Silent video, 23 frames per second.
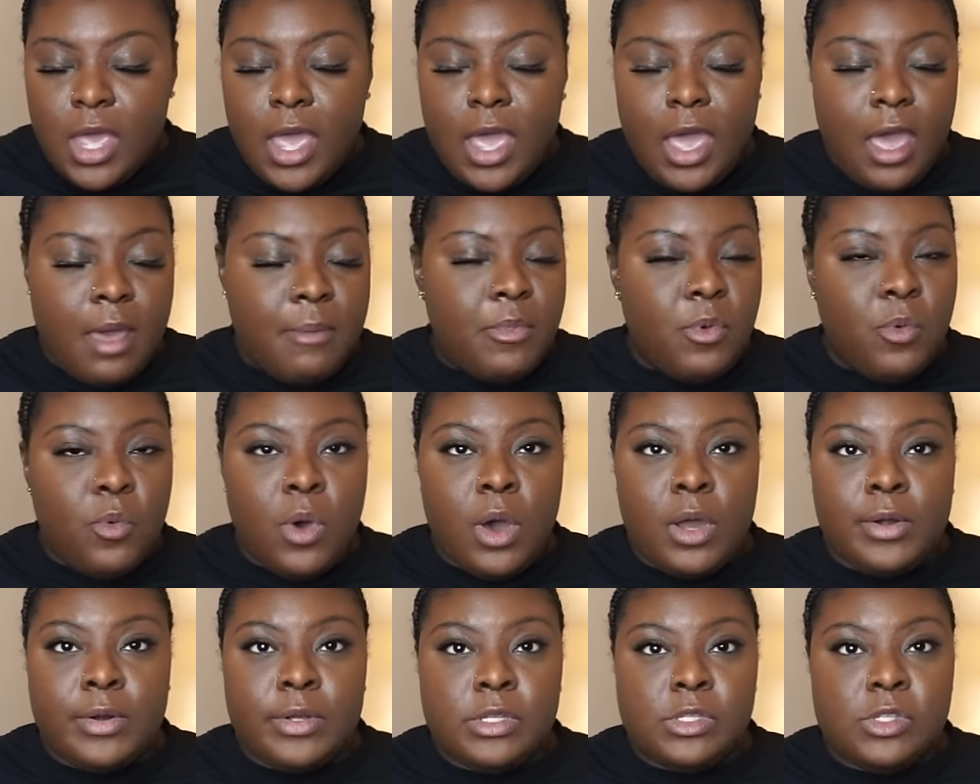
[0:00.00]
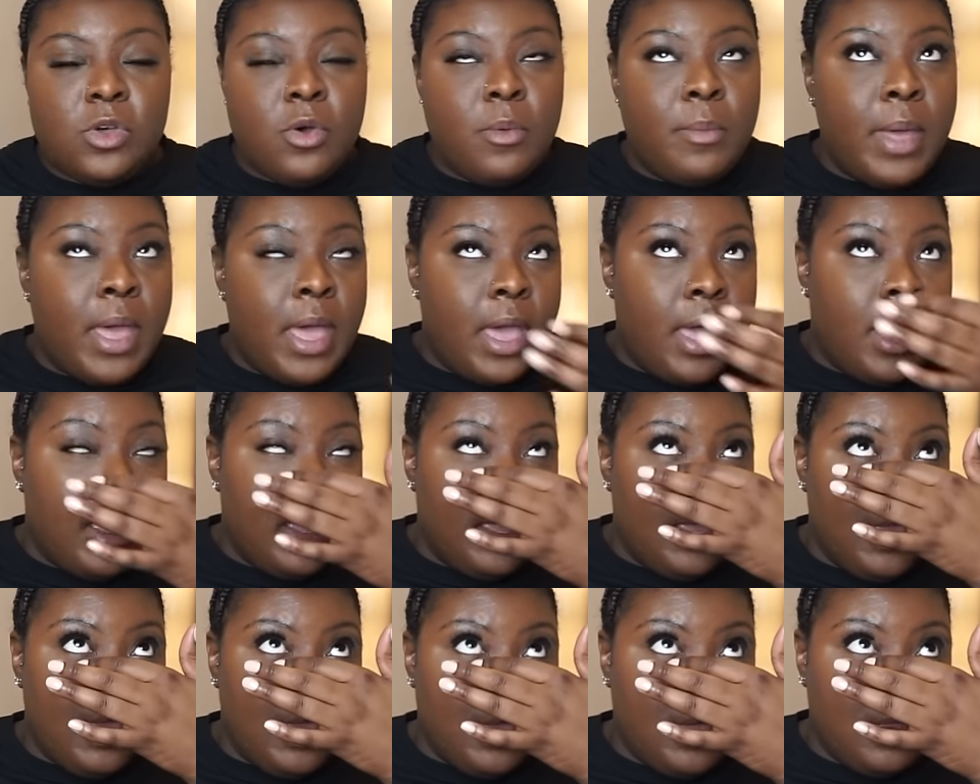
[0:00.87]
have been watering so bad,
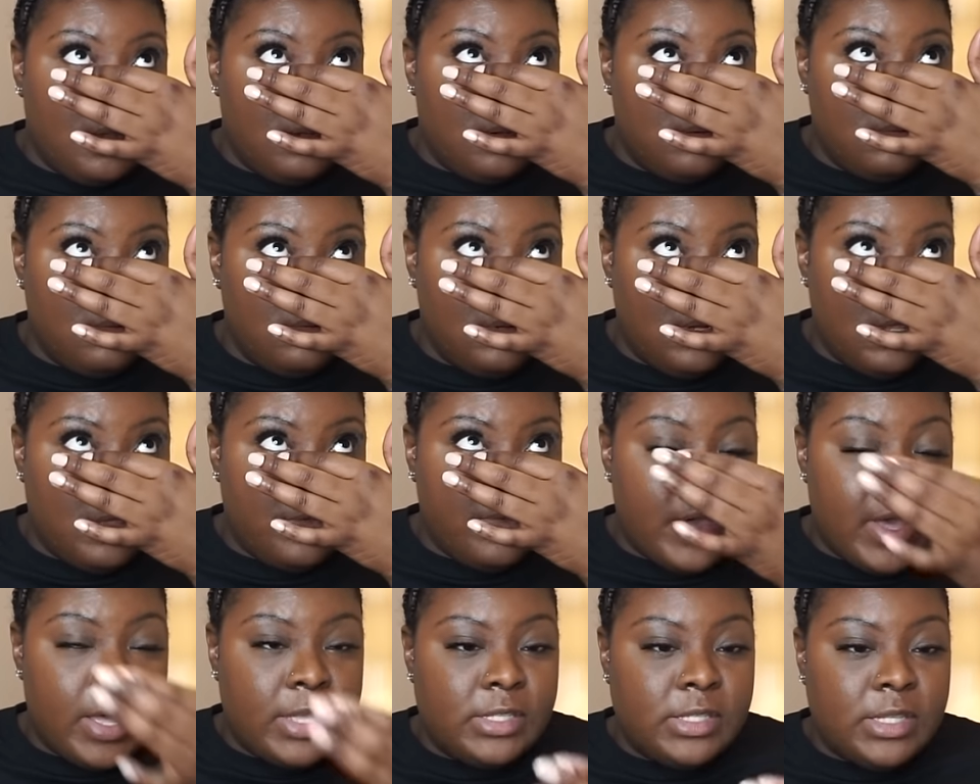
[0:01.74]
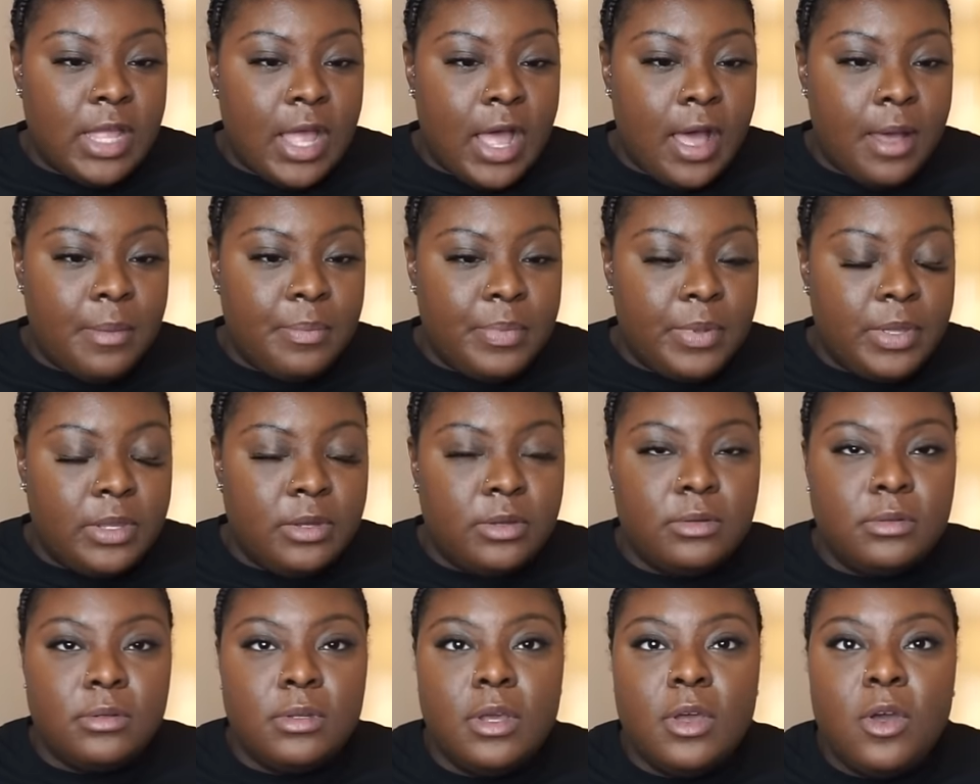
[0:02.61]
and if I stop
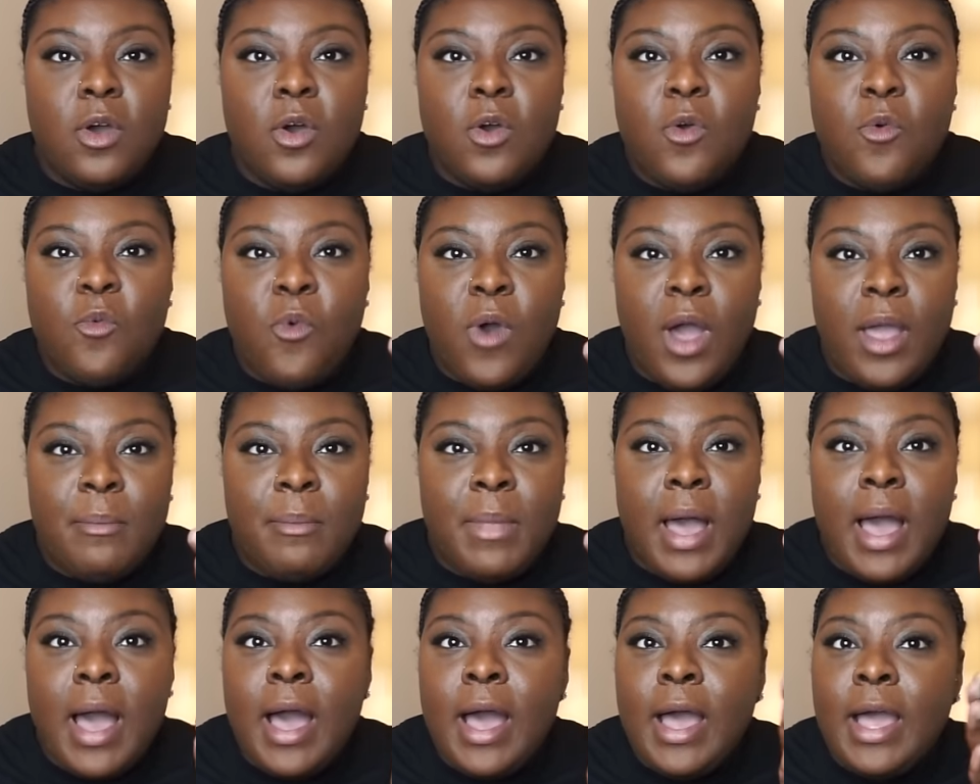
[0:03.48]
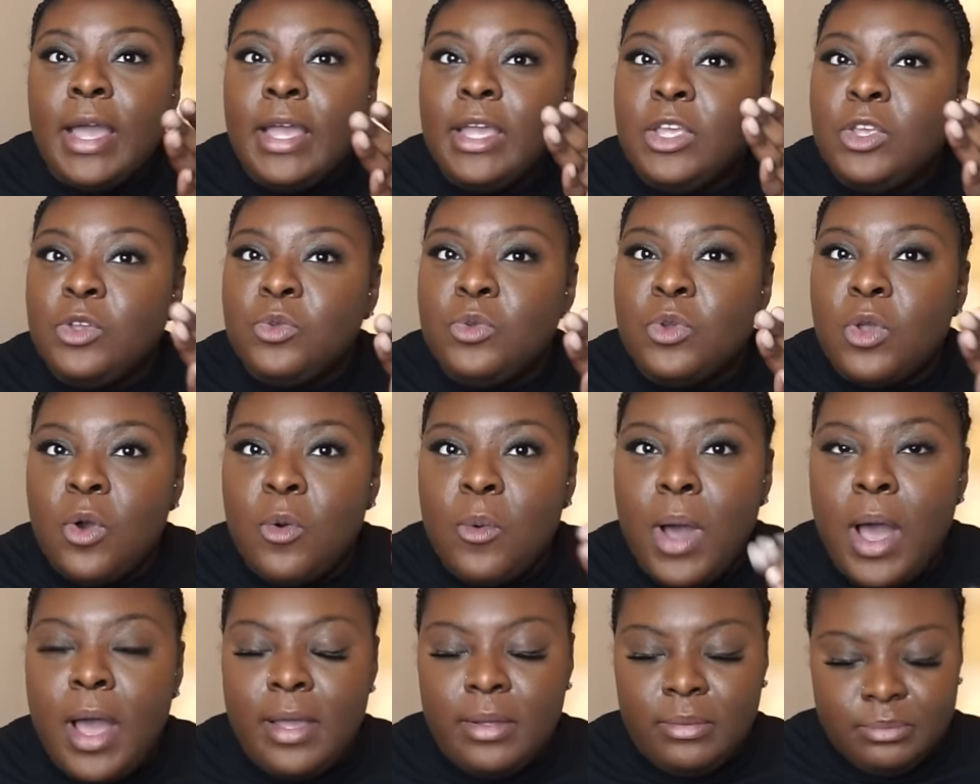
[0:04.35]
and wipe my eye, you know
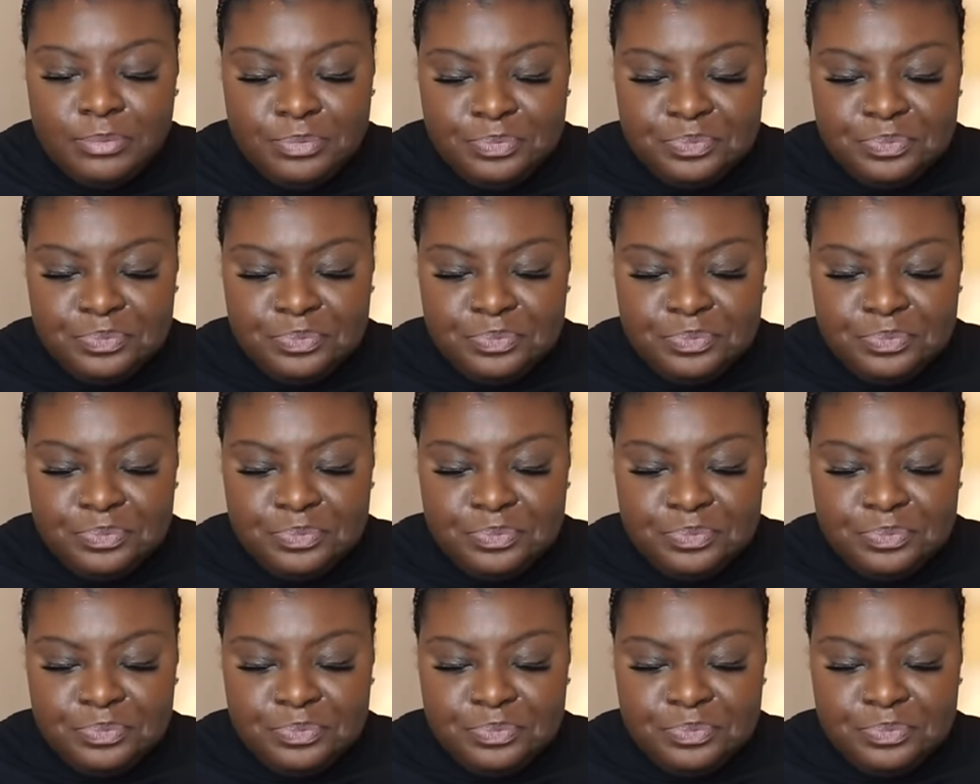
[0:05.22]
why.